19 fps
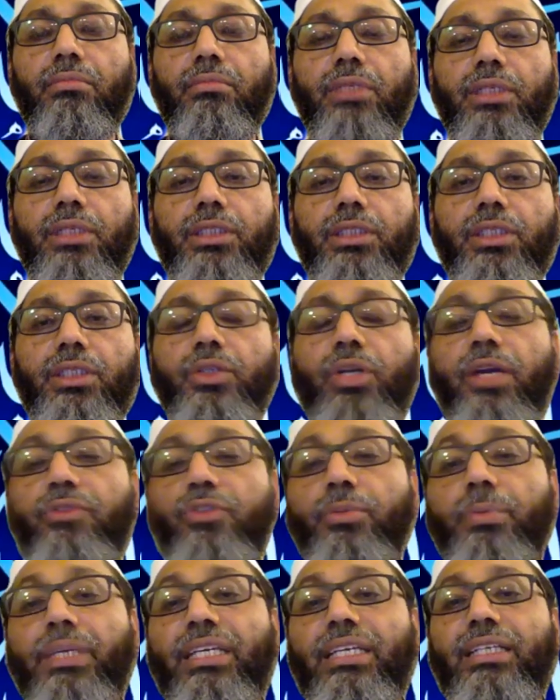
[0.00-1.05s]
you have to
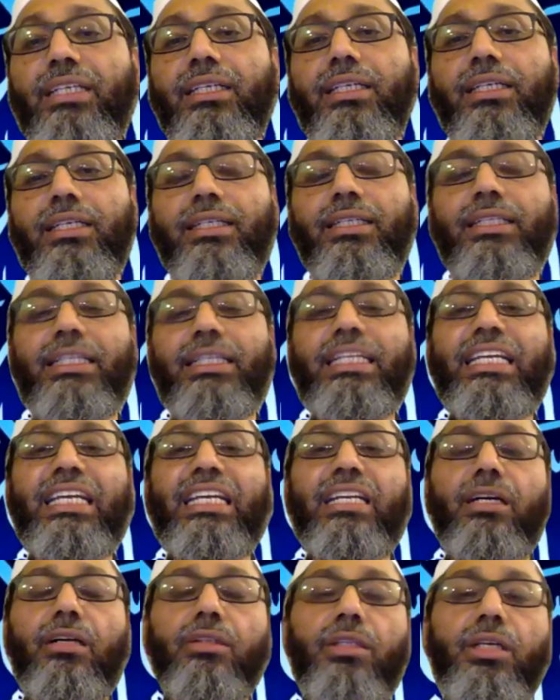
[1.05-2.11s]
be clear
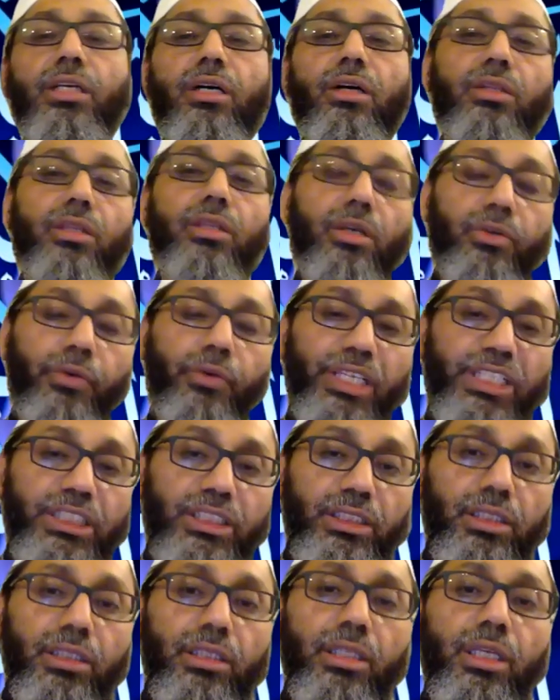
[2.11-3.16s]
on the
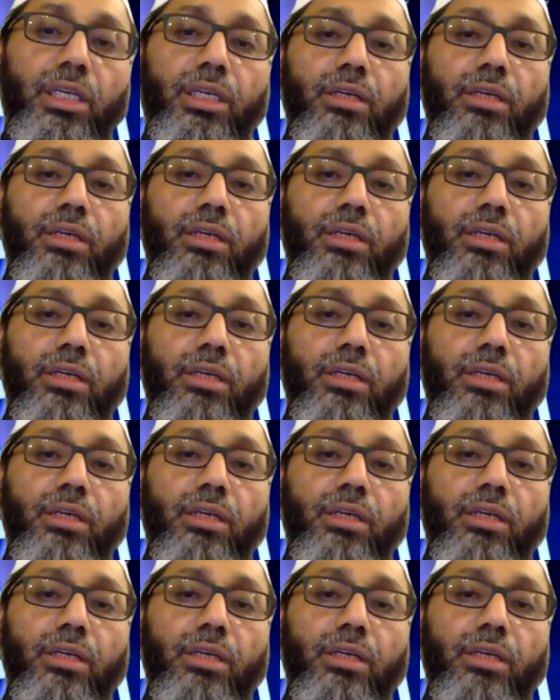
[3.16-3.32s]
question,